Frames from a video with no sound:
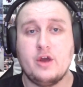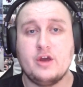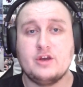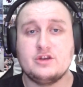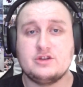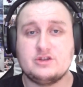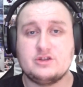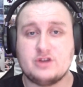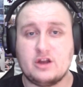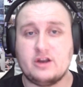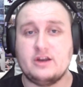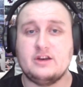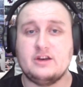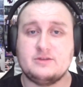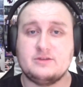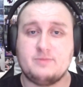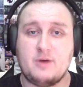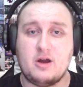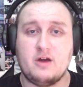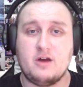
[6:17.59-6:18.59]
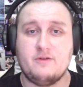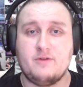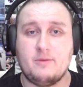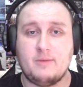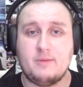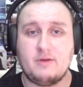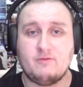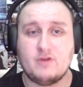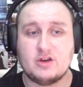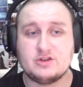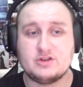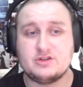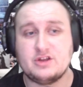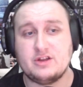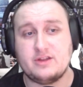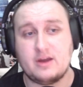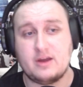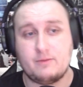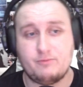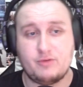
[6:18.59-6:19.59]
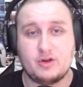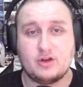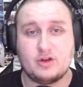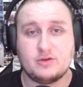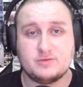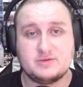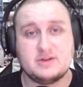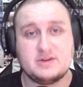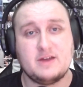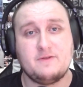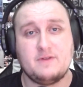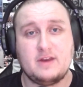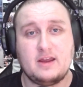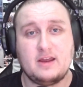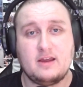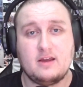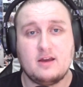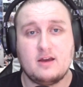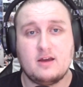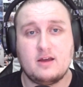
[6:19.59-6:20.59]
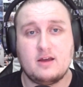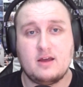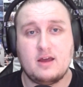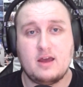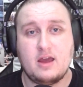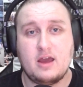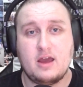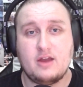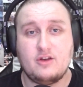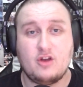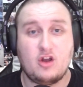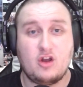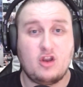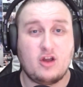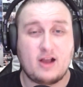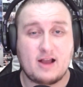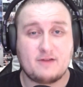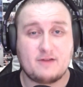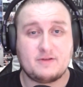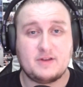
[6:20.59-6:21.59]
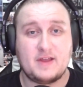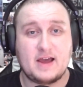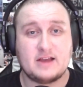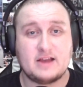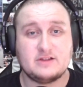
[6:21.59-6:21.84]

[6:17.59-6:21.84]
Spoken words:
solid as part of the main roster, they'll bring up Stephanie not long after that.